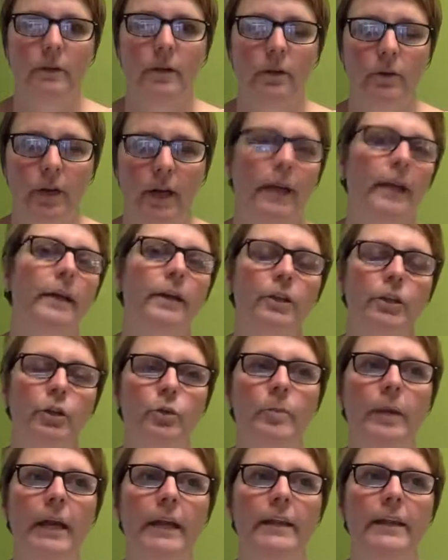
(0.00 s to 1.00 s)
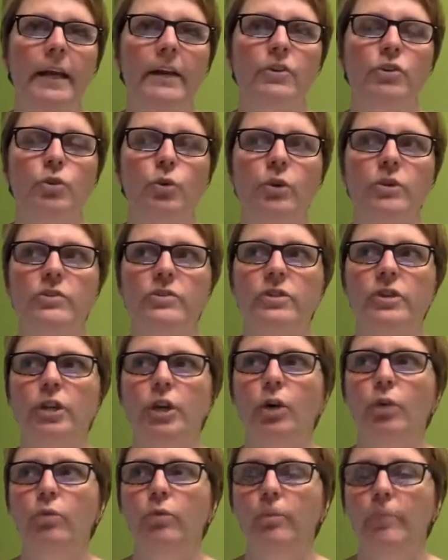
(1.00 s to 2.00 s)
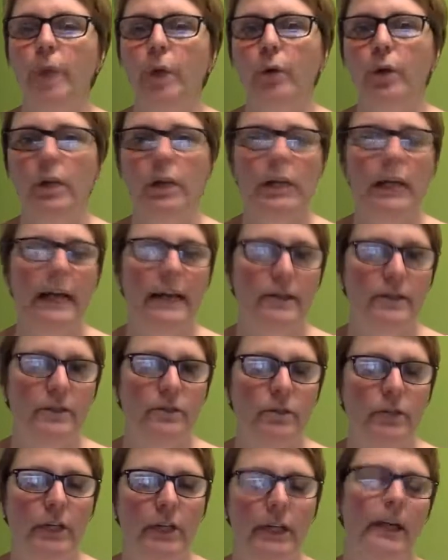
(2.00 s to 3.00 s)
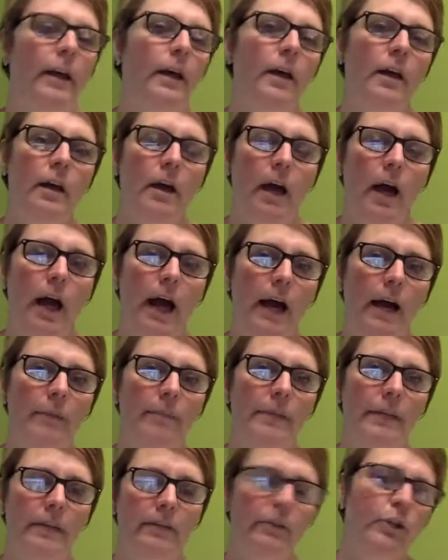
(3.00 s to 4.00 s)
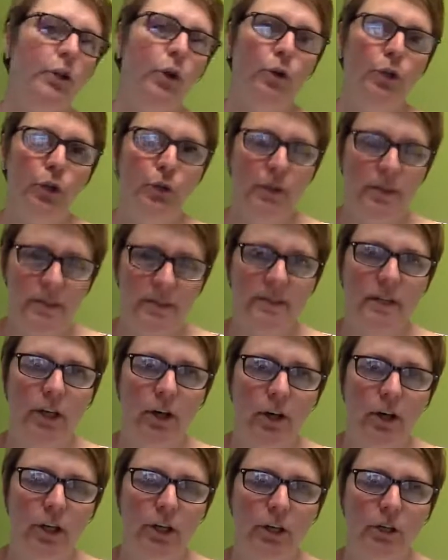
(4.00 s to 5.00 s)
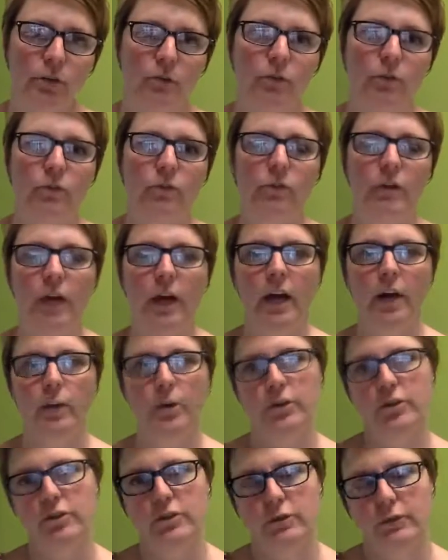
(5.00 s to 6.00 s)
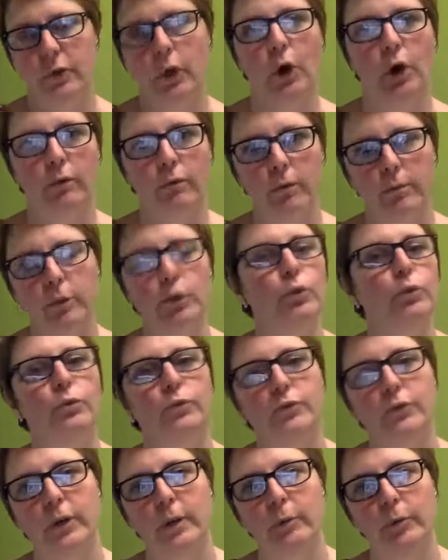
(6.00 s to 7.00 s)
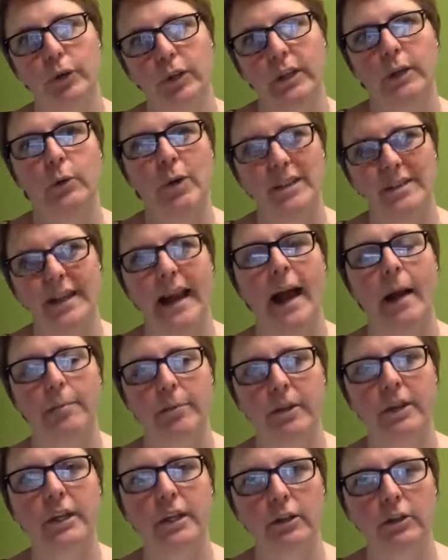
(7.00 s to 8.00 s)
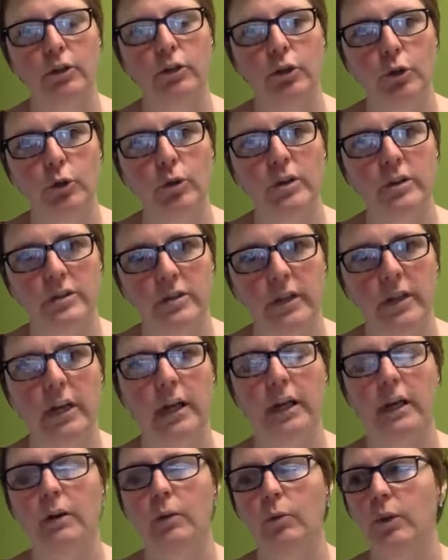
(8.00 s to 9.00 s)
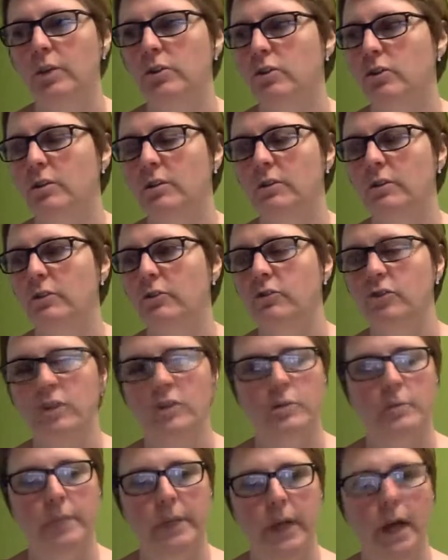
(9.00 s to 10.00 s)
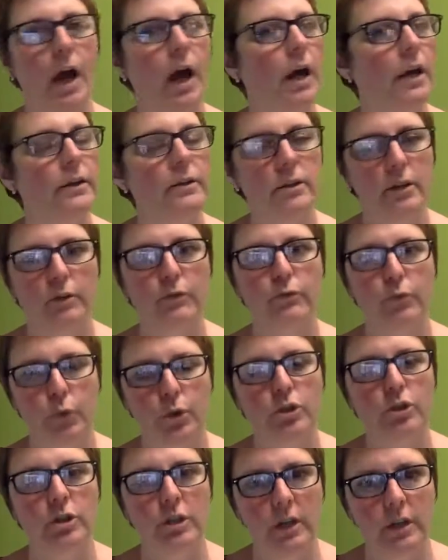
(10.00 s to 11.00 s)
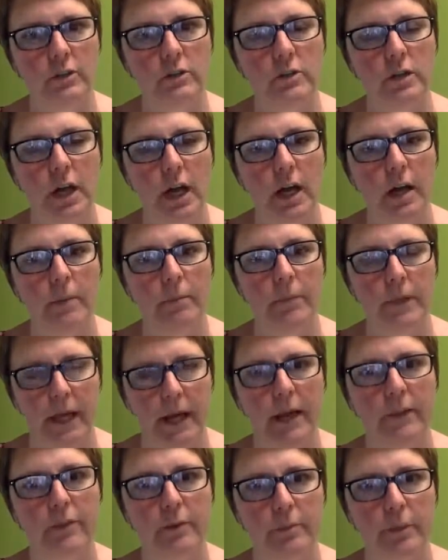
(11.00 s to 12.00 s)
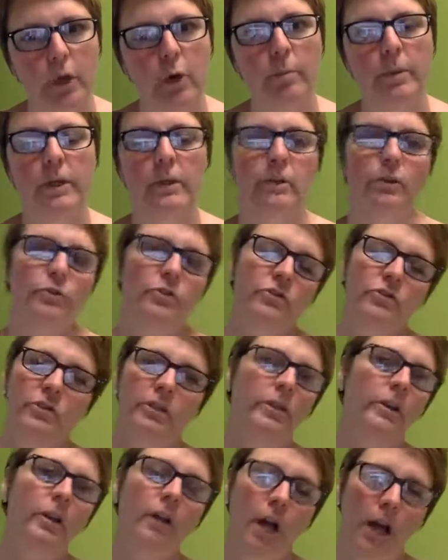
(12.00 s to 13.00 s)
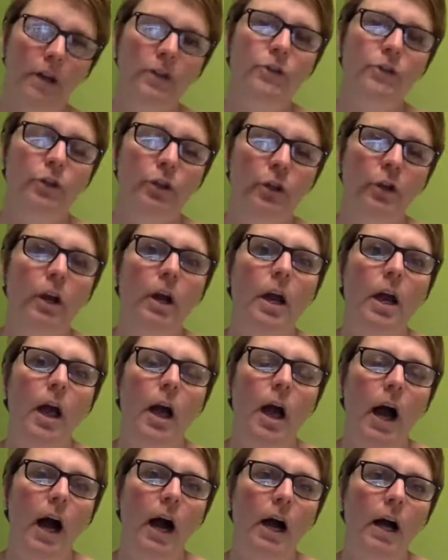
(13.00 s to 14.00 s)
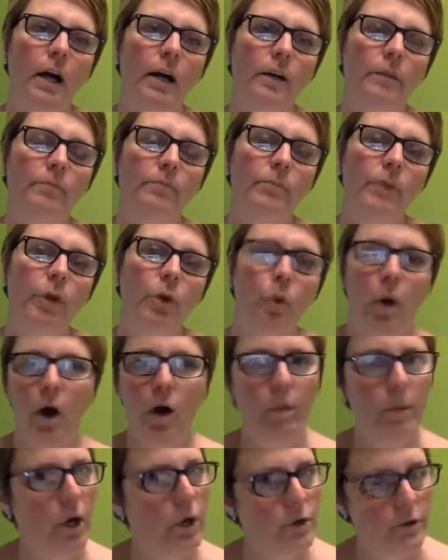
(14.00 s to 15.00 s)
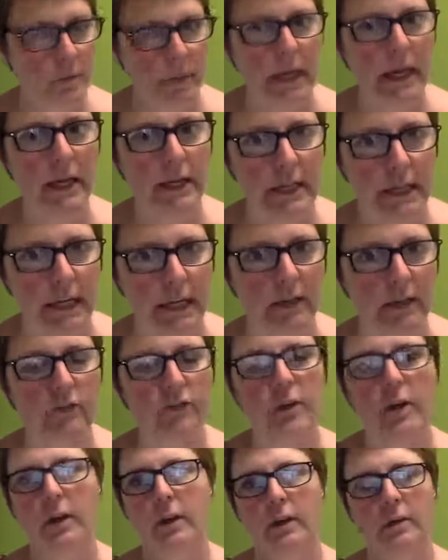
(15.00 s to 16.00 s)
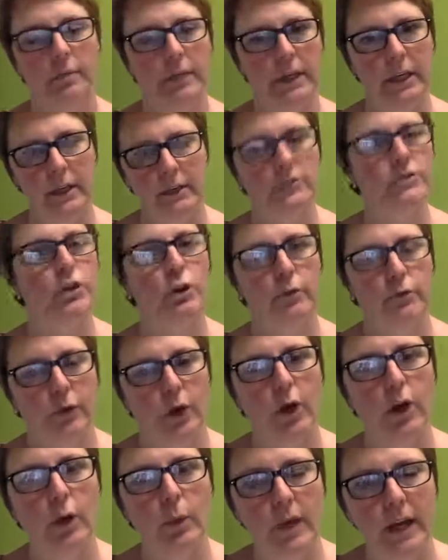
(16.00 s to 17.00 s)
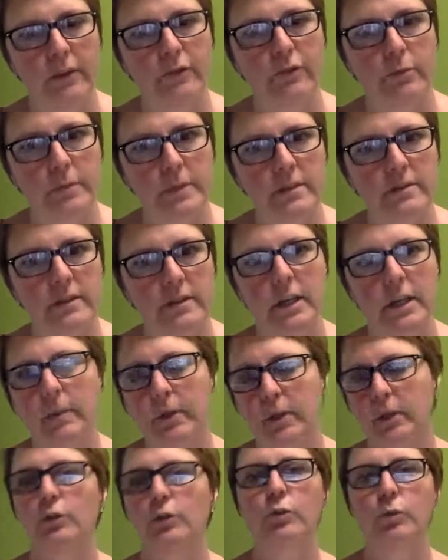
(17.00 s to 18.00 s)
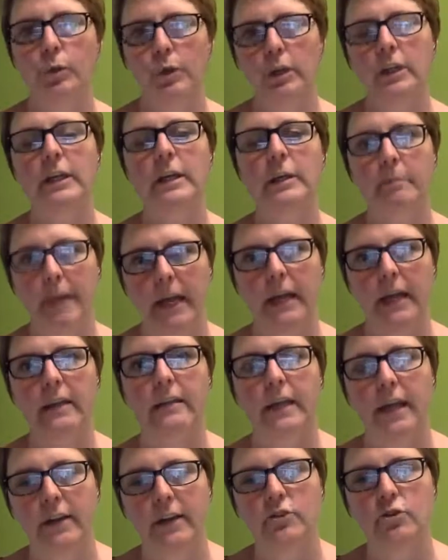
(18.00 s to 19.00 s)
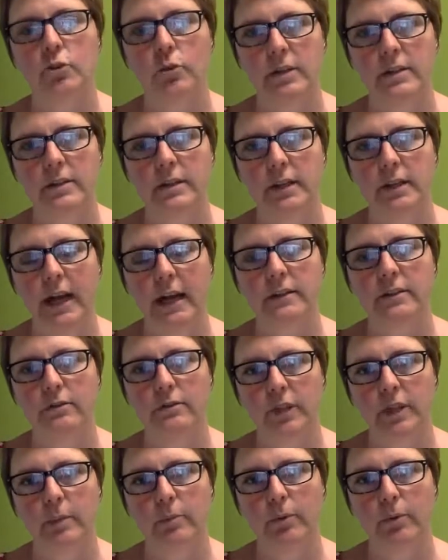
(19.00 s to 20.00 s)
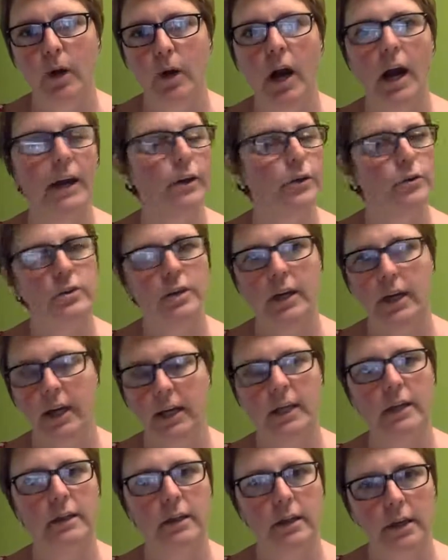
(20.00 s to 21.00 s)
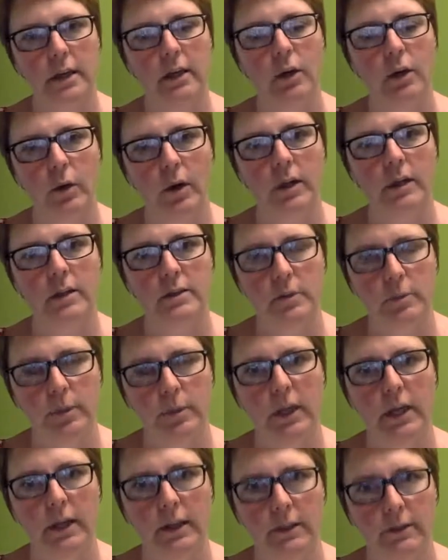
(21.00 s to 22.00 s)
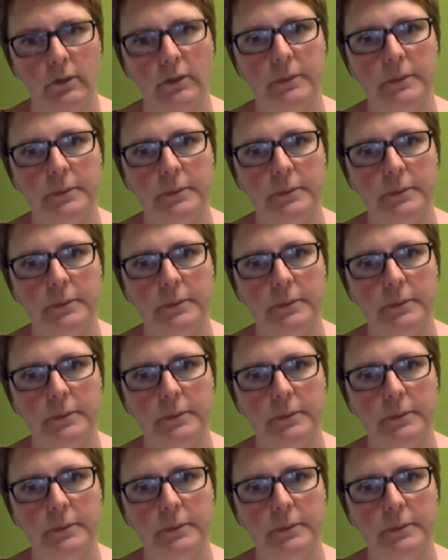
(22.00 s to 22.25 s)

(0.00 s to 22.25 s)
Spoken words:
okay. And you made that choice to go remote electively, even though you're in Syracuse, which is far removed from really what's happening in New York City, which is just beyond unfortunate at the moment. You're still under Cuomo's mandates, being so far away from the city, but you really made that choice electively prior to anything going into place.